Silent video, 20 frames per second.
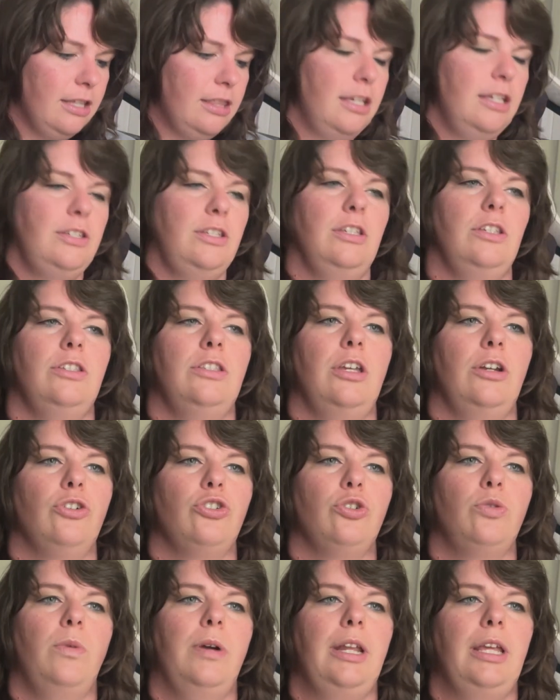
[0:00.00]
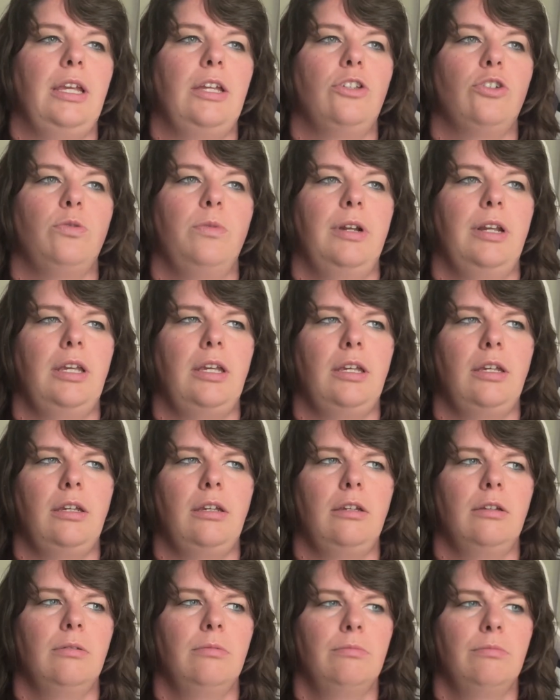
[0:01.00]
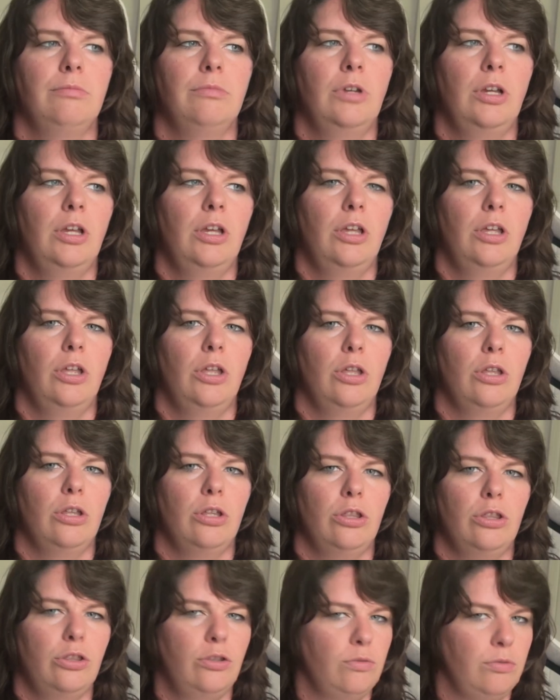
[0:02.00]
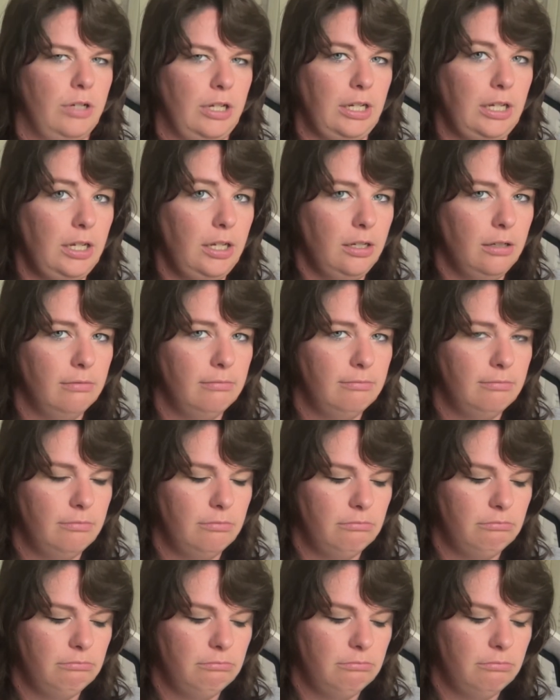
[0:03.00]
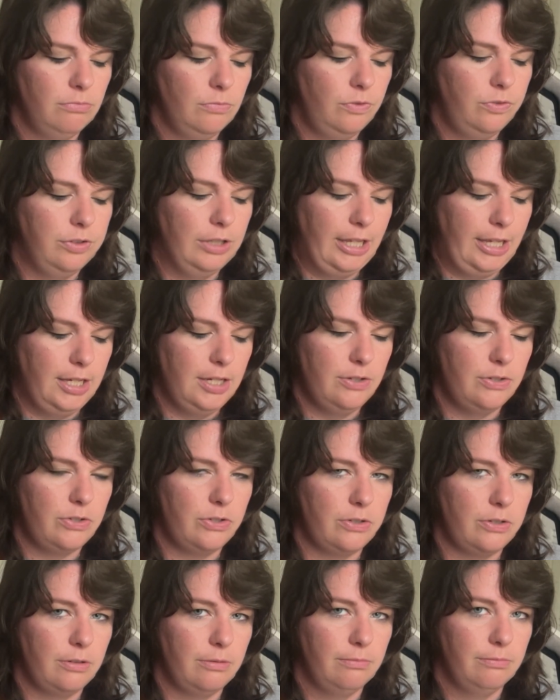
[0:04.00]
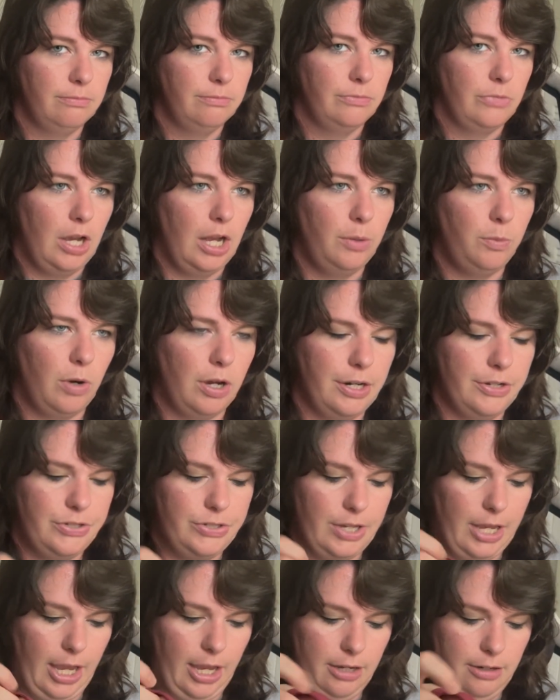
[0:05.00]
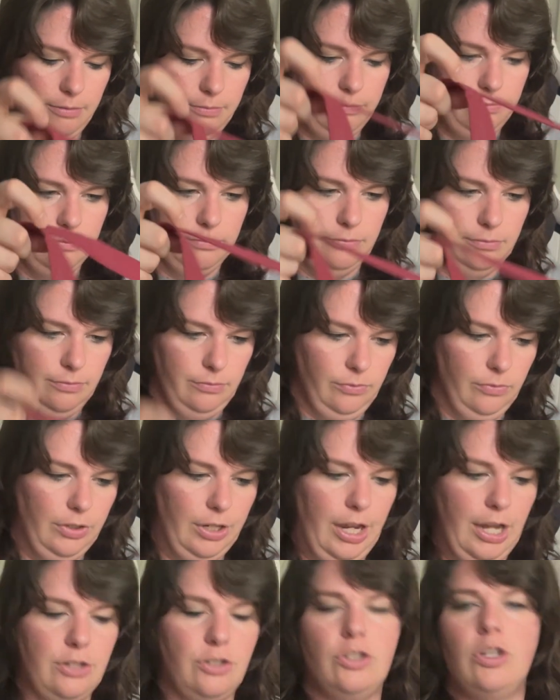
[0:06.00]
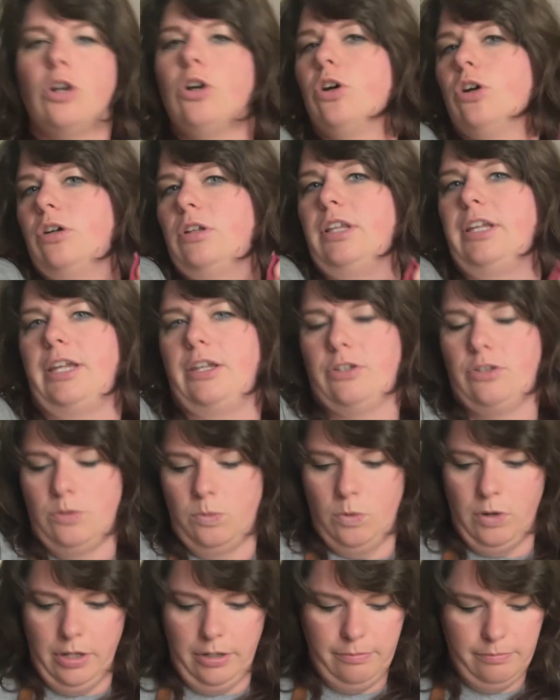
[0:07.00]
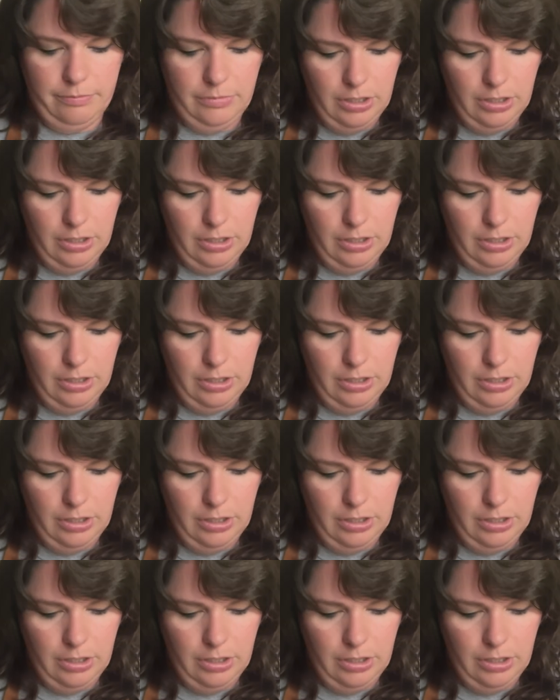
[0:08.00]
this is their 2023 fleece, I want to say. It's their earliest one.